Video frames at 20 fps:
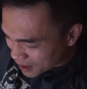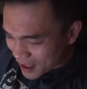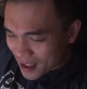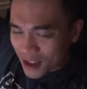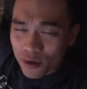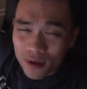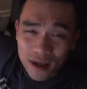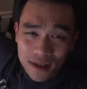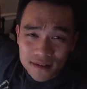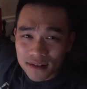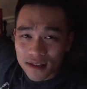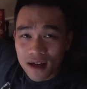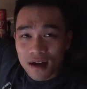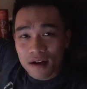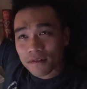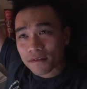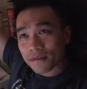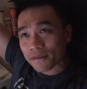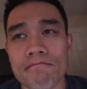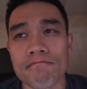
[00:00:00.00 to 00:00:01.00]
thank you guys
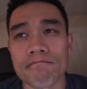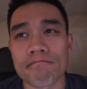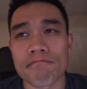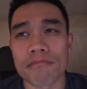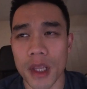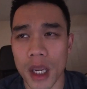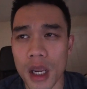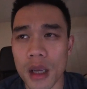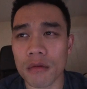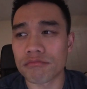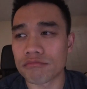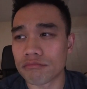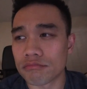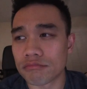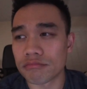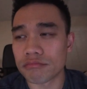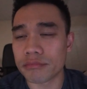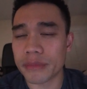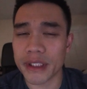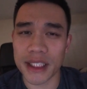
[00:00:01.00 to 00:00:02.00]
enough. Yeah,
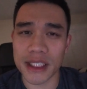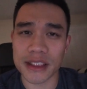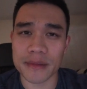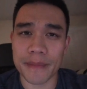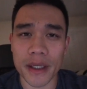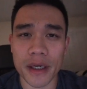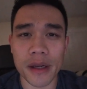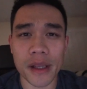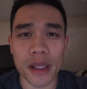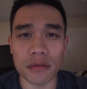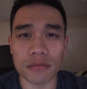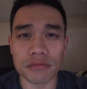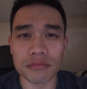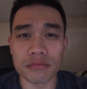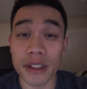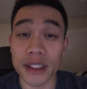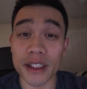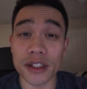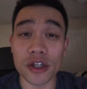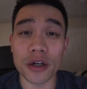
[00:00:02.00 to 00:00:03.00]
I think that's about it.
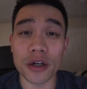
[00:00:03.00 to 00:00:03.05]
Hit the